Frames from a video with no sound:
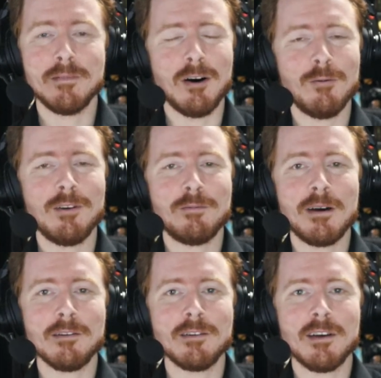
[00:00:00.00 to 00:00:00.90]
Always
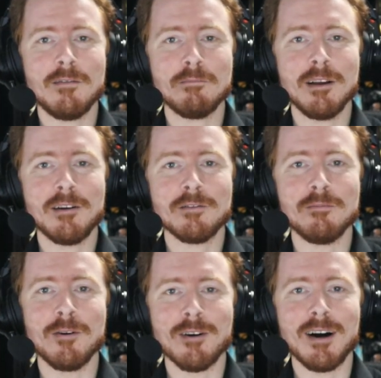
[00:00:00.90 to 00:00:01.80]
better to give players
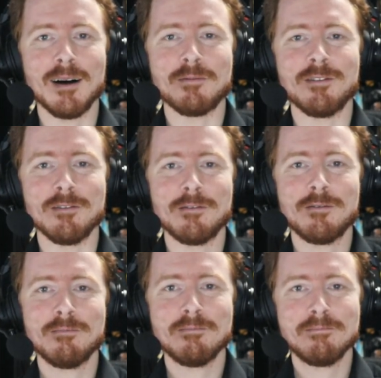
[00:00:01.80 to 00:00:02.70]
more
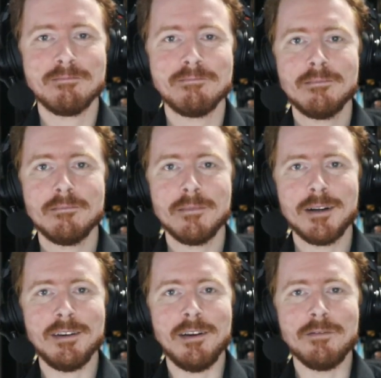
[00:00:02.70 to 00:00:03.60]
options.
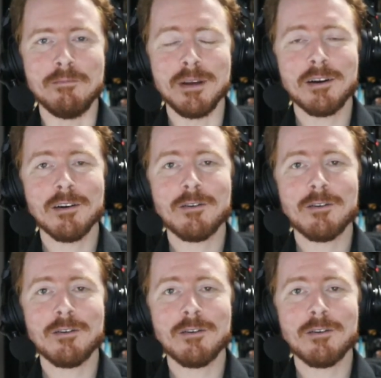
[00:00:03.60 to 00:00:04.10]
But an even bigger